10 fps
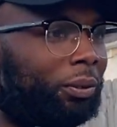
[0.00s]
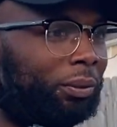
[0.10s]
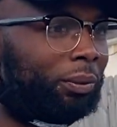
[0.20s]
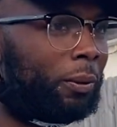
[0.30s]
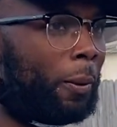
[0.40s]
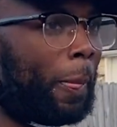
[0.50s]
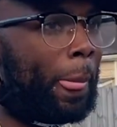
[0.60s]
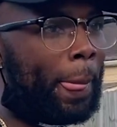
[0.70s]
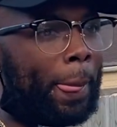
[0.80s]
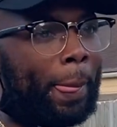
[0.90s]
Earlier,
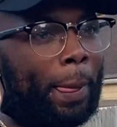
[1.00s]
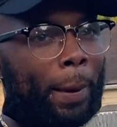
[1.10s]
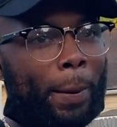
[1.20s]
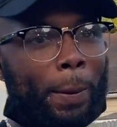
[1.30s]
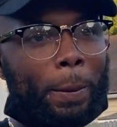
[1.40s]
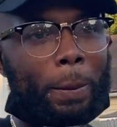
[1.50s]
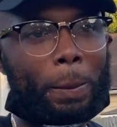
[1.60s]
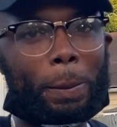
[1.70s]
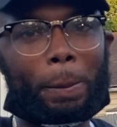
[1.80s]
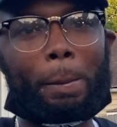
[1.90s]
you know, I saw you a little bit
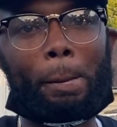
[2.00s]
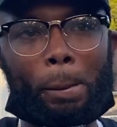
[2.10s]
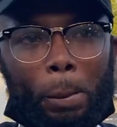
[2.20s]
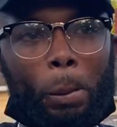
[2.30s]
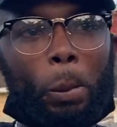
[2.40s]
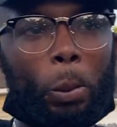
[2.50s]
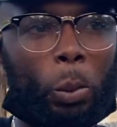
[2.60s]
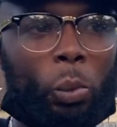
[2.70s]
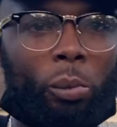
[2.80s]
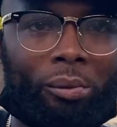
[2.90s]
earlier, mm-hmm. and, you know, I
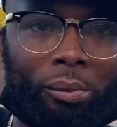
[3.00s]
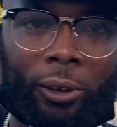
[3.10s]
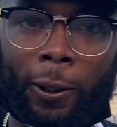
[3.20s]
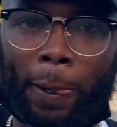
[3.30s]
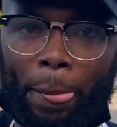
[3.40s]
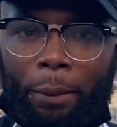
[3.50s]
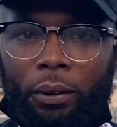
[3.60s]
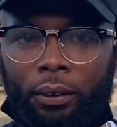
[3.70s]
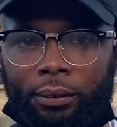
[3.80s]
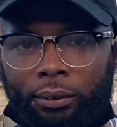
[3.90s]
mean, you put with your side, you said,
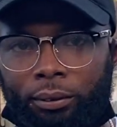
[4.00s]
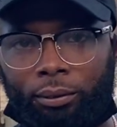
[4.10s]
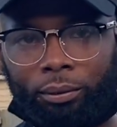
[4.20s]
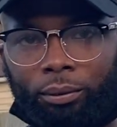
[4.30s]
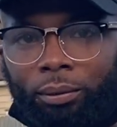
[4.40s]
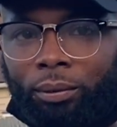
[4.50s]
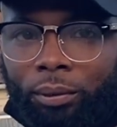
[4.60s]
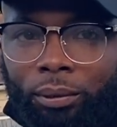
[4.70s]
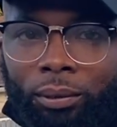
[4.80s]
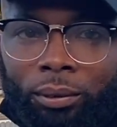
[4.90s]
listen, man, I'm
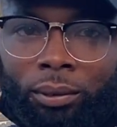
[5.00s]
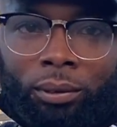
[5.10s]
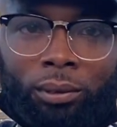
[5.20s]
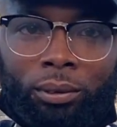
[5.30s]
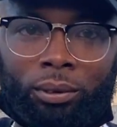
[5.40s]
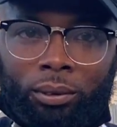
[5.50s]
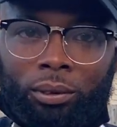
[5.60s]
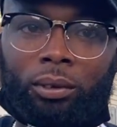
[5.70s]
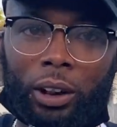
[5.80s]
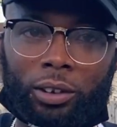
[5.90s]
winning this whole
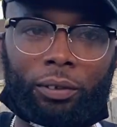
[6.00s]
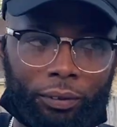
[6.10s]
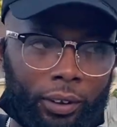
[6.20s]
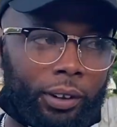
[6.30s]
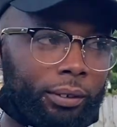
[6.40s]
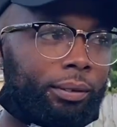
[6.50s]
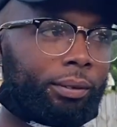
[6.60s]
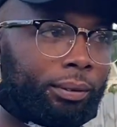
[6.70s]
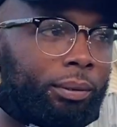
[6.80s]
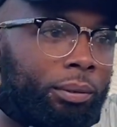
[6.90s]
thing, man. Like,
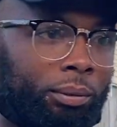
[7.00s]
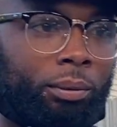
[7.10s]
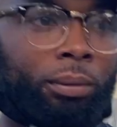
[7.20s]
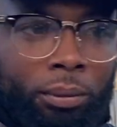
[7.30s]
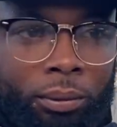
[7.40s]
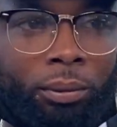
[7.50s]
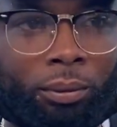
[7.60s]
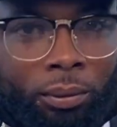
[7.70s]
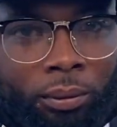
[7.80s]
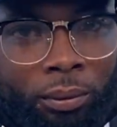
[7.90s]
can I
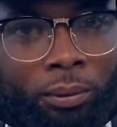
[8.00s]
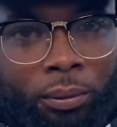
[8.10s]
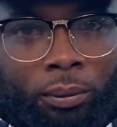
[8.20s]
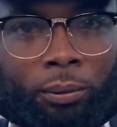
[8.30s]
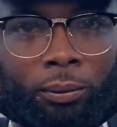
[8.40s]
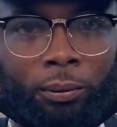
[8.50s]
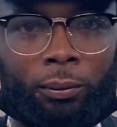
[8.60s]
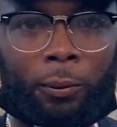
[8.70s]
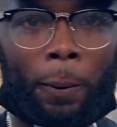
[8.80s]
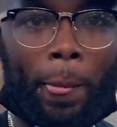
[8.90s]
get your predictions
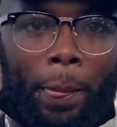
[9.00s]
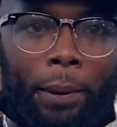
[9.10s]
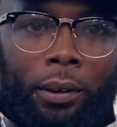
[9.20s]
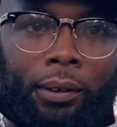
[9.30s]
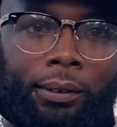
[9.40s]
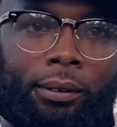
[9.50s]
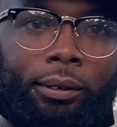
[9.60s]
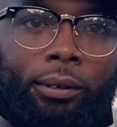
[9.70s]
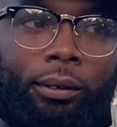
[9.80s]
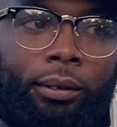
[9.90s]
on the other
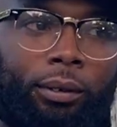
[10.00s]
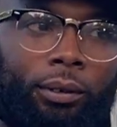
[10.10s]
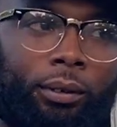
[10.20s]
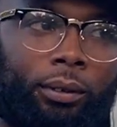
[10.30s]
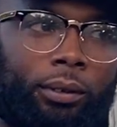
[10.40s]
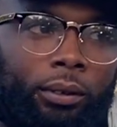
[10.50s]
battles from today?